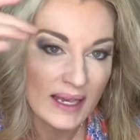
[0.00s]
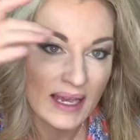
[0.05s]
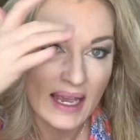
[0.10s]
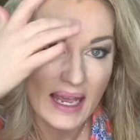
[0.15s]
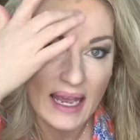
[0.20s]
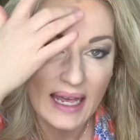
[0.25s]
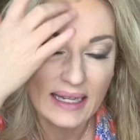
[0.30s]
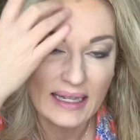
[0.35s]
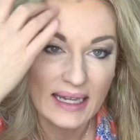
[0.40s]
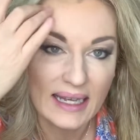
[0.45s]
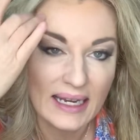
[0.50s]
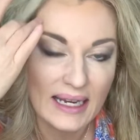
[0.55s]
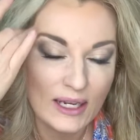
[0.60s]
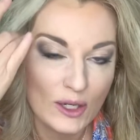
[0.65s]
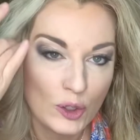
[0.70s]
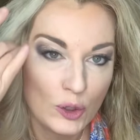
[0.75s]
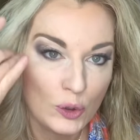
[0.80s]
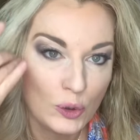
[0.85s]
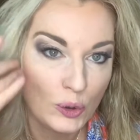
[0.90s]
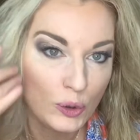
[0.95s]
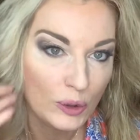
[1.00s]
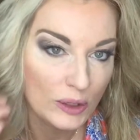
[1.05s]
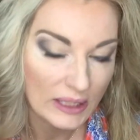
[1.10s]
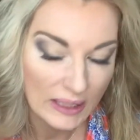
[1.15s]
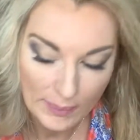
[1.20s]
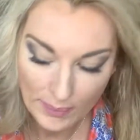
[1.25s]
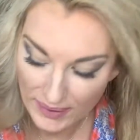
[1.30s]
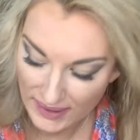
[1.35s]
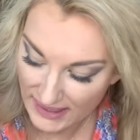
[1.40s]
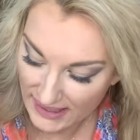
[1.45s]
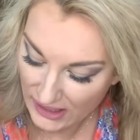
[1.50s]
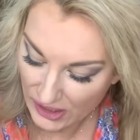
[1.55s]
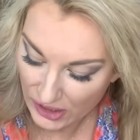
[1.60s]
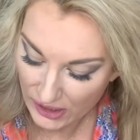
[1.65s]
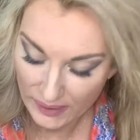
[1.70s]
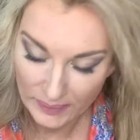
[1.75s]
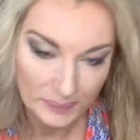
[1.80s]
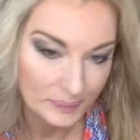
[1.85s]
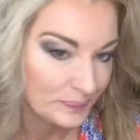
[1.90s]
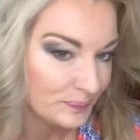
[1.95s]
and let it cool in
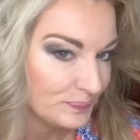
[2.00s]
position.